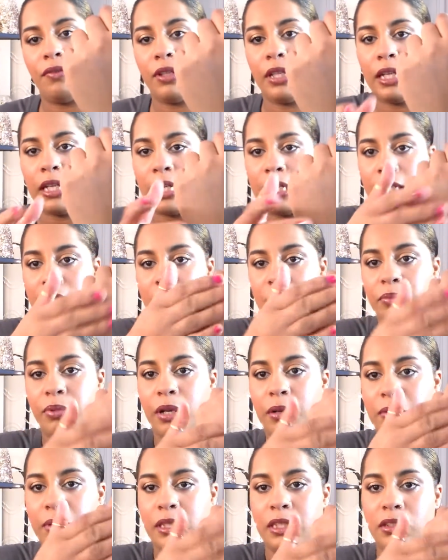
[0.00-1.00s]
feel like I could
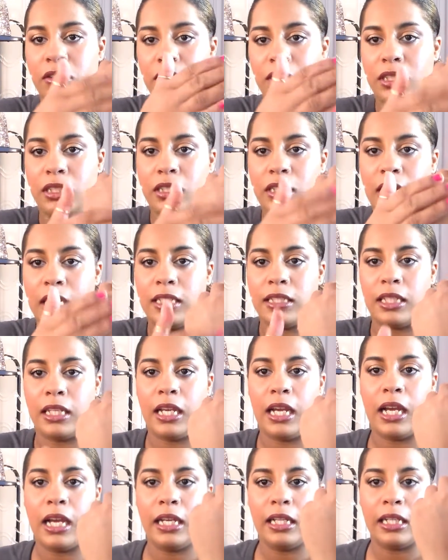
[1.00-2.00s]
probably use this as
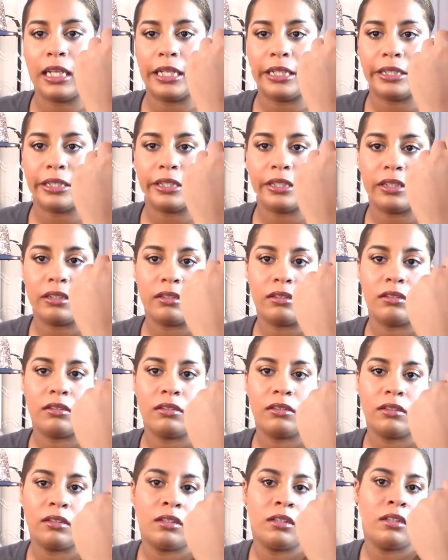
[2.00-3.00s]
a highlighter
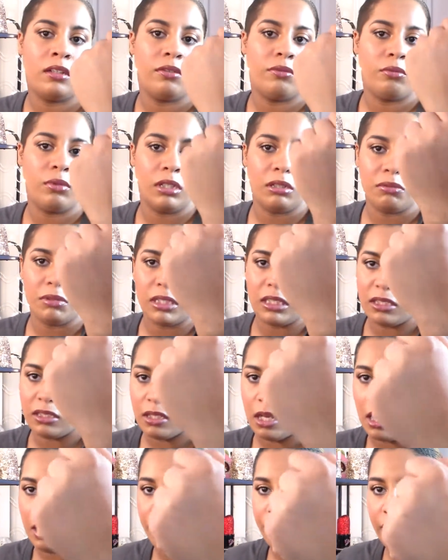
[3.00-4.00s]
really, really
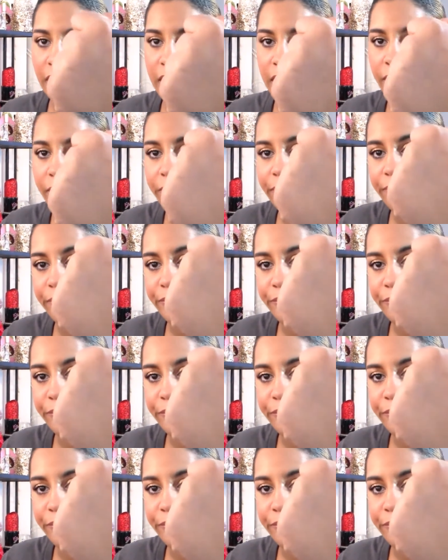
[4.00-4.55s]
softly.